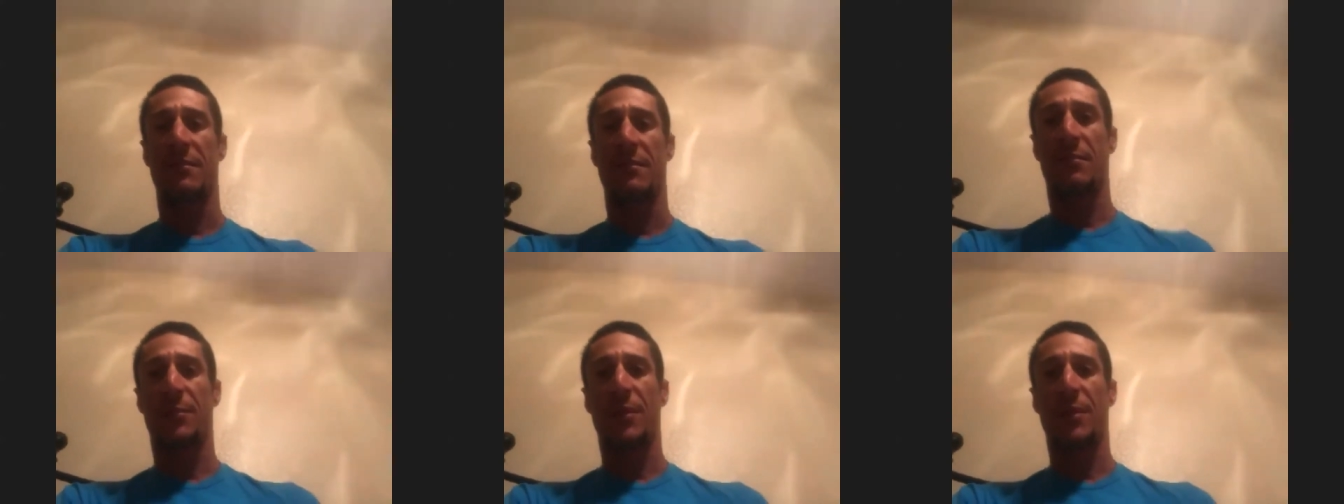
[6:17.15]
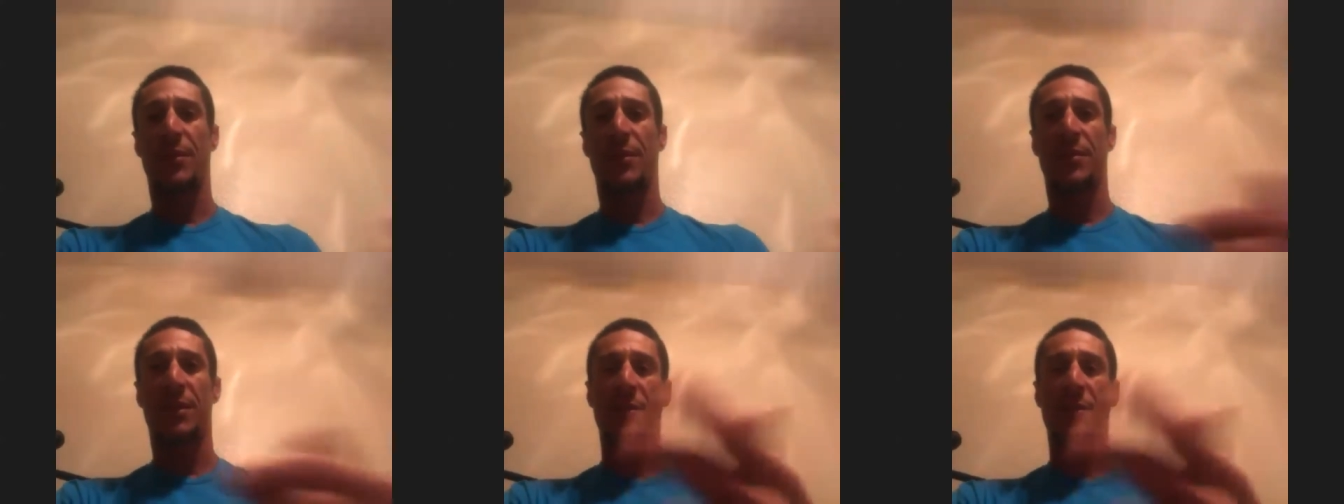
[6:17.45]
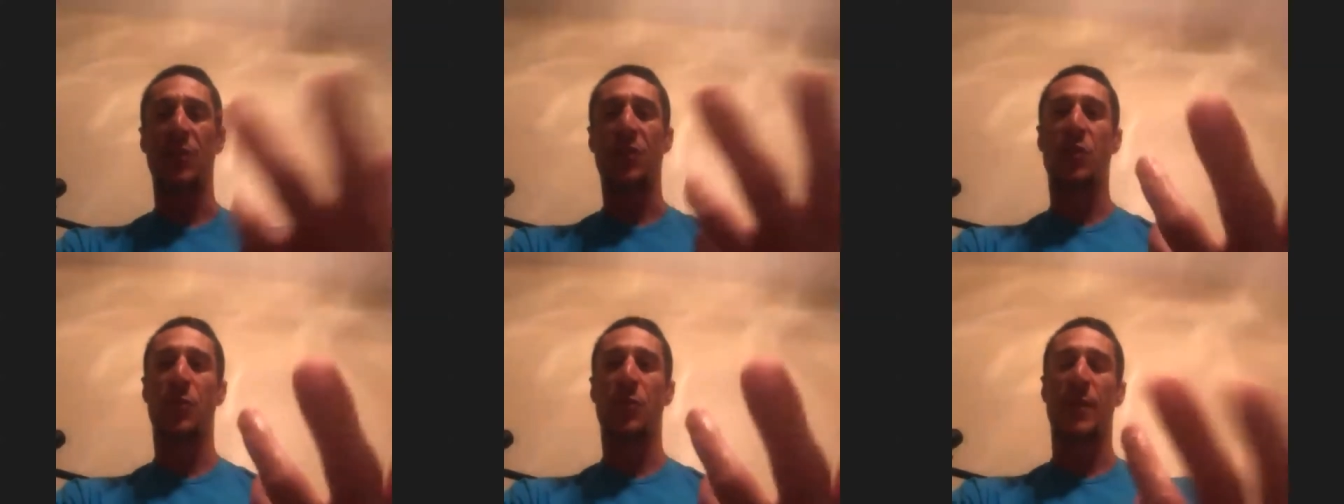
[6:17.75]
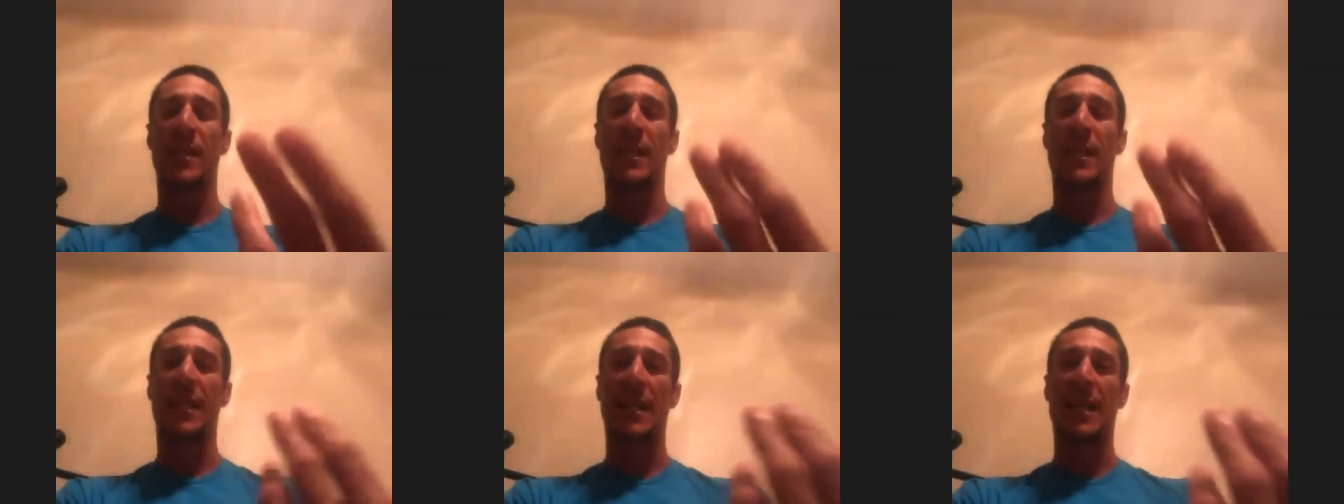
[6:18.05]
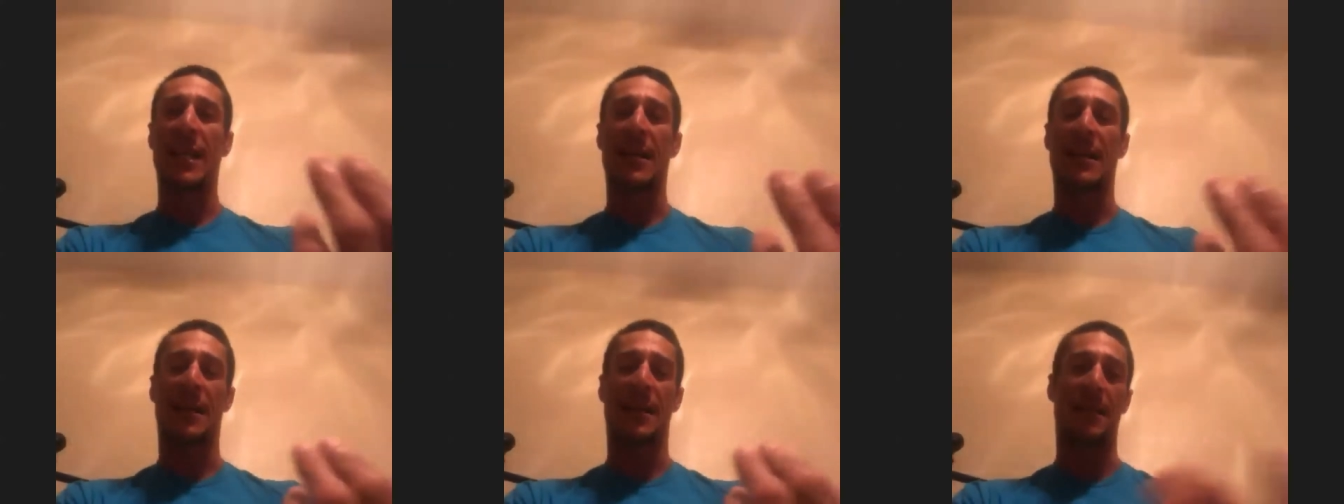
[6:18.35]
because I used to run a
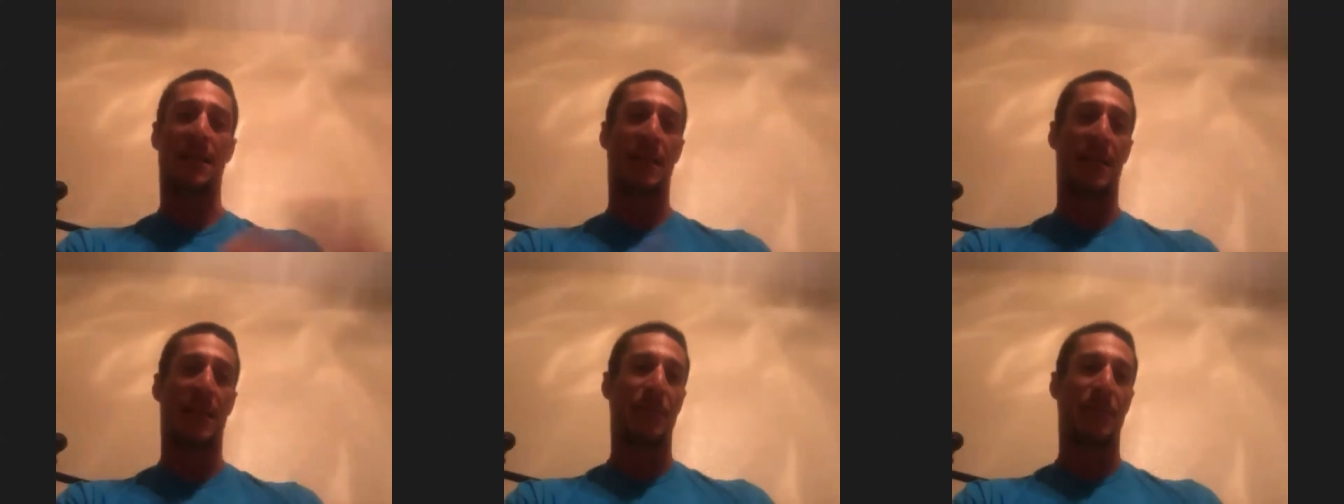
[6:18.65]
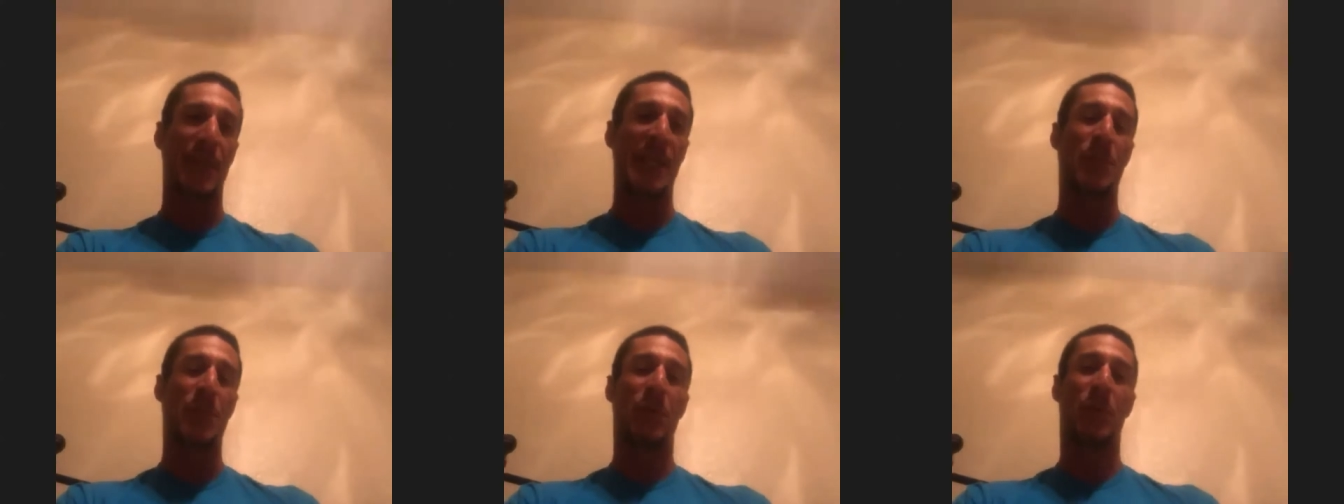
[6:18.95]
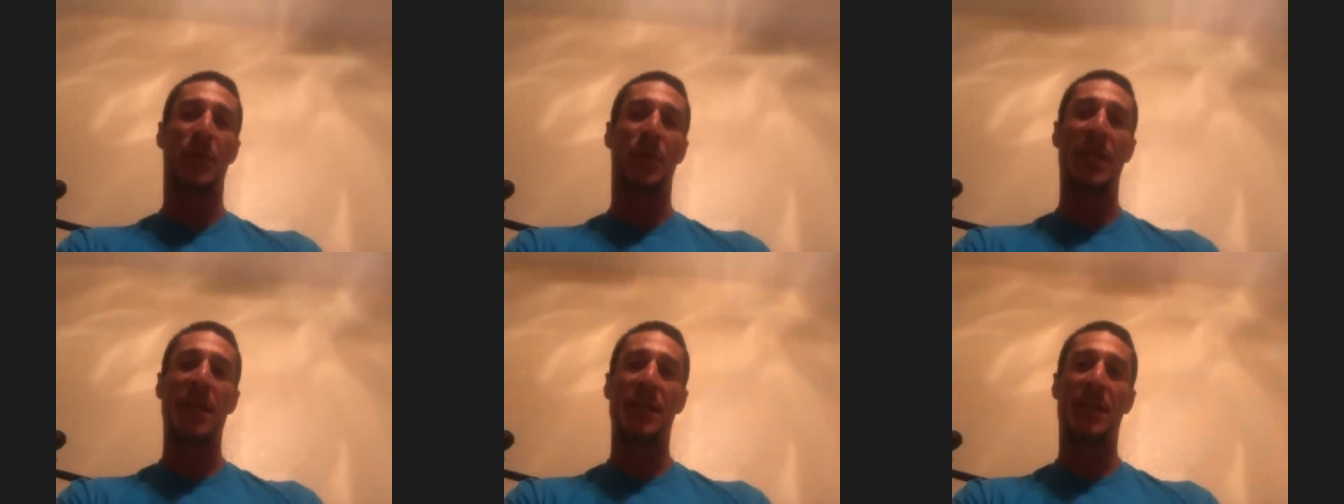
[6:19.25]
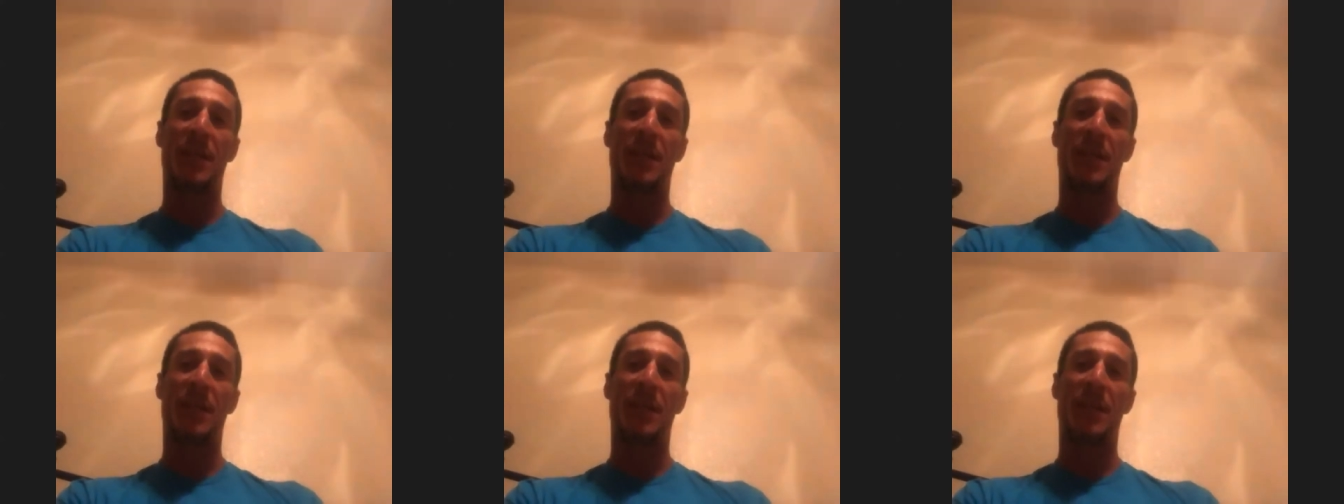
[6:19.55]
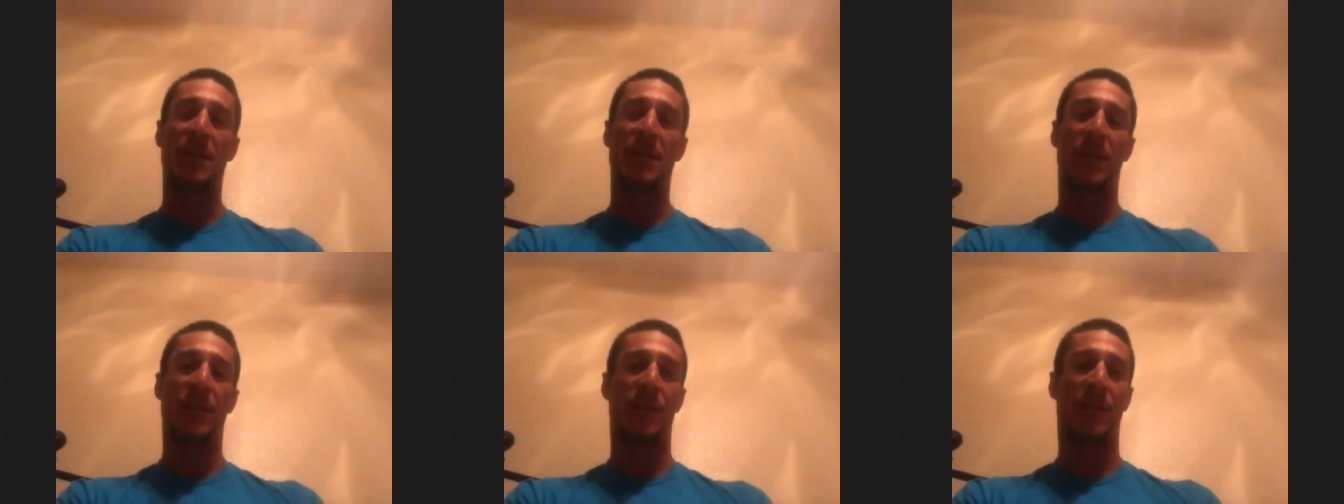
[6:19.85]
lot as a baseball player.
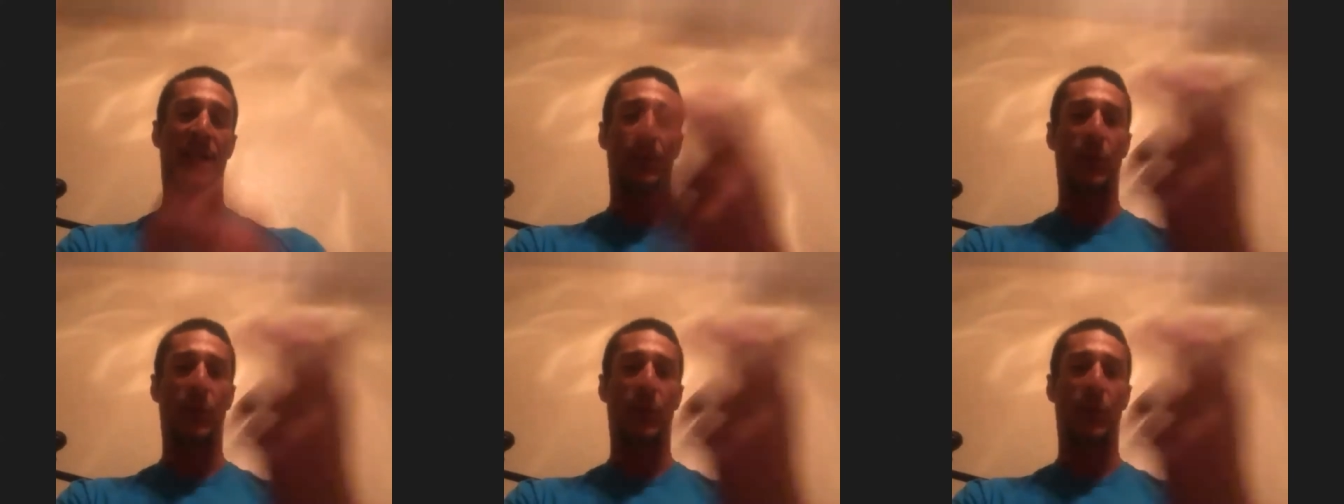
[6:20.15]
I was a pitcher.